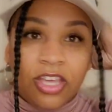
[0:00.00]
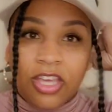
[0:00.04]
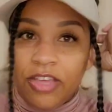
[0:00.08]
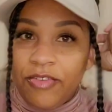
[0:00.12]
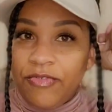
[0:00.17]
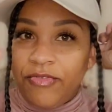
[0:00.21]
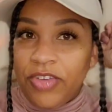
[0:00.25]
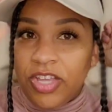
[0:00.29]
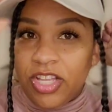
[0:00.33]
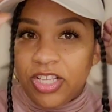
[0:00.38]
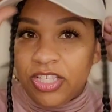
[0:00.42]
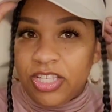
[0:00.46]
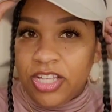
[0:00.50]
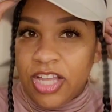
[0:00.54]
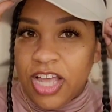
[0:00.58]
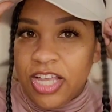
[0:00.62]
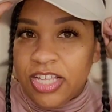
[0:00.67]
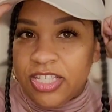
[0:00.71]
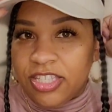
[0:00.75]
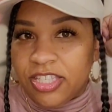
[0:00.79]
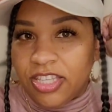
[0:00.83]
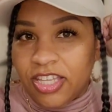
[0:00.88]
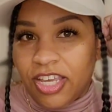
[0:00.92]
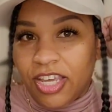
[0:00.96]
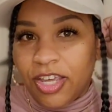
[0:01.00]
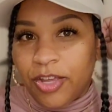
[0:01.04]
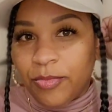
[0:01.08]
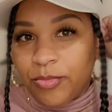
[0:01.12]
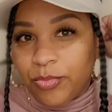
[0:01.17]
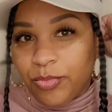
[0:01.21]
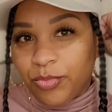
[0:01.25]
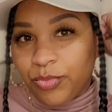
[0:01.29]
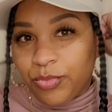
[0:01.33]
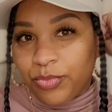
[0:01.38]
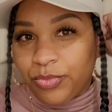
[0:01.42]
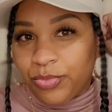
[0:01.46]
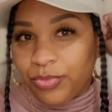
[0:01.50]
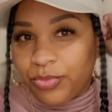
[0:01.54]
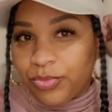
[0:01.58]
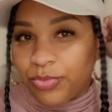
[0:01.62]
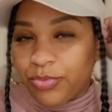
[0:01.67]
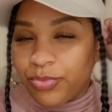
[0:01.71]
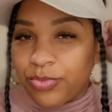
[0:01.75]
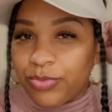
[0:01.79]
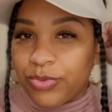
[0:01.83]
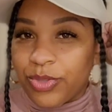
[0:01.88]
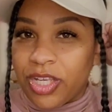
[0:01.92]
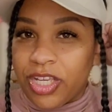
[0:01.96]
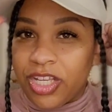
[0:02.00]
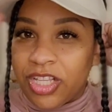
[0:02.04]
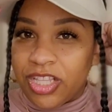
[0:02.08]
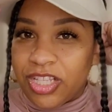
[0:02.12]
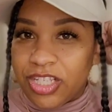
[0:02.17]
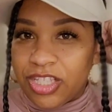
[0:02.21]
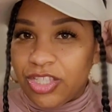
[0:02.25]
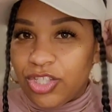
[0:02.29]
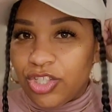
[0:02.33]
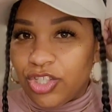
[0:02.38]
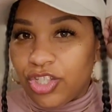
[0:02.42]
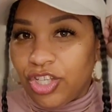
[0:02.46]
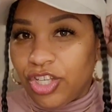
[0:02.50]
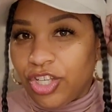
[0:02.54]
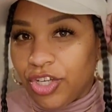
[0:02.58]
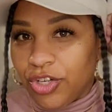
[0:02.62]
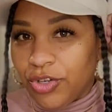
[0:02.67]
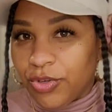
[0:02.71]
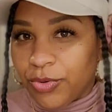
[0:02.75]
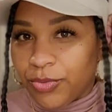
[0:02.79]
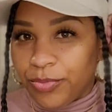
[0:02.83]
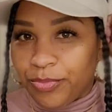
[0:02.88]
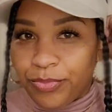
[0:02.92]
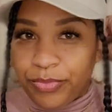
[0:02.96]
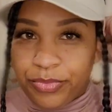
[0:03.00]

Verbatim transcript: It fits nicely. This is cute.